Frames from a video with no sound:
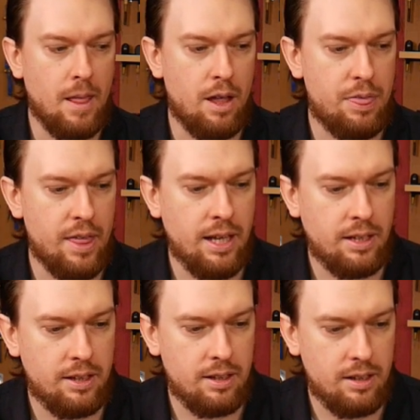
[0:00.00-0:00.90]
I
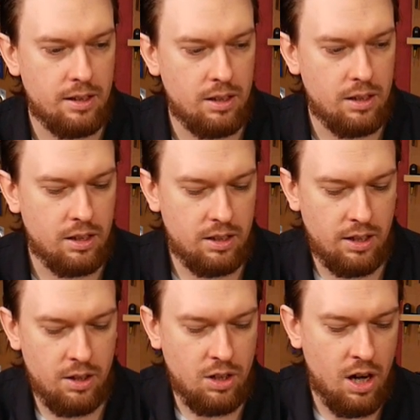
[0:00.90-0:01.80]
think
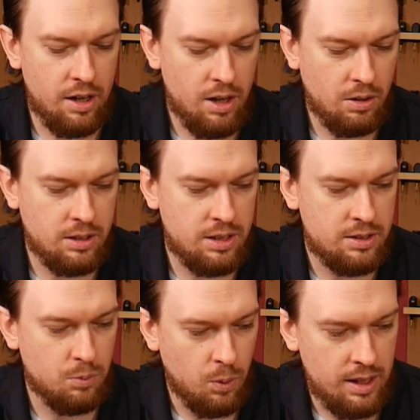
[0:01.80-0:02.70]
you know card holders
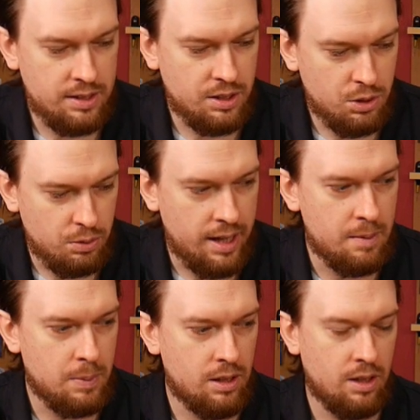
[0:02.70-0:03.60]
and wallets are
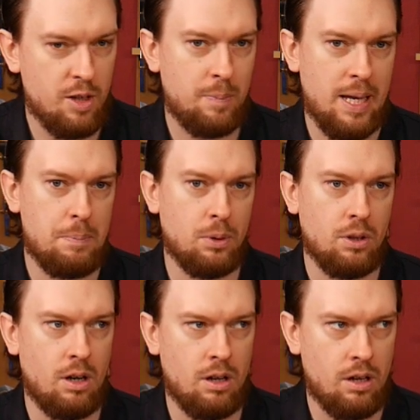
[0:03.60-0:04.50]
great, but a lot of
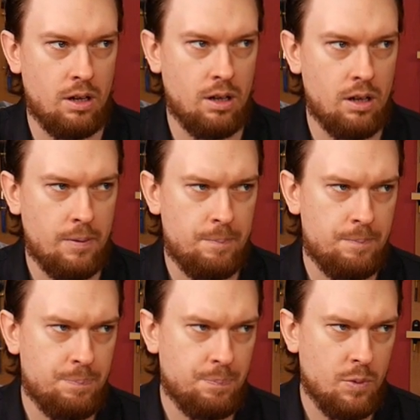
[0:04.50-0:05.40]
people are
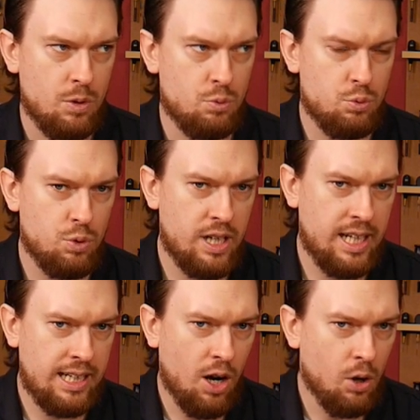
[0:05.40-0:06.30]

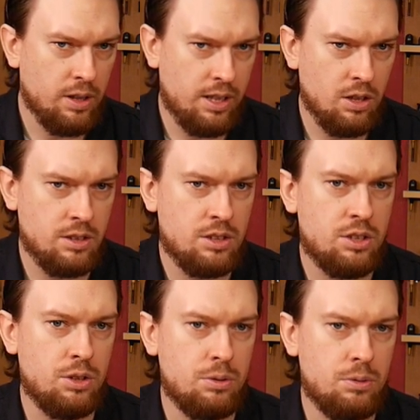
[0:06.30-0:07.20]
really holding on
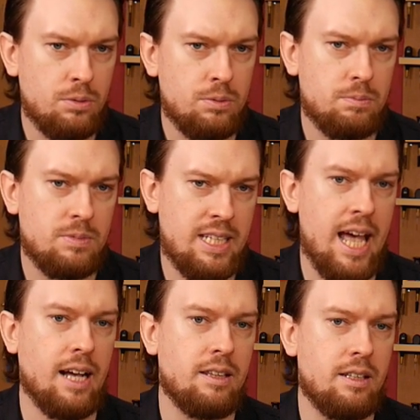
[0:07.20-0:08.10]
to
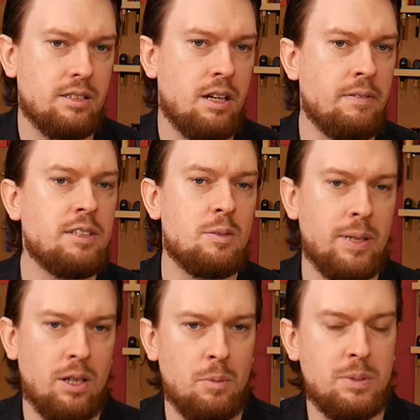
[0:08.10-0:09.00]
tech that's going to
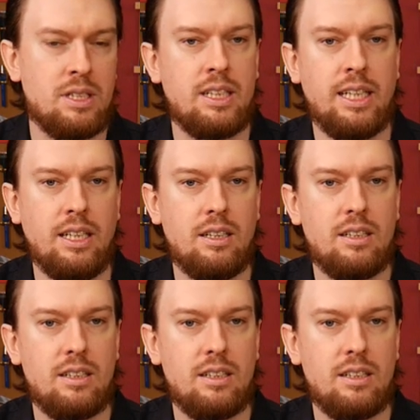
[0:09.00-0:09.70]
be obsolete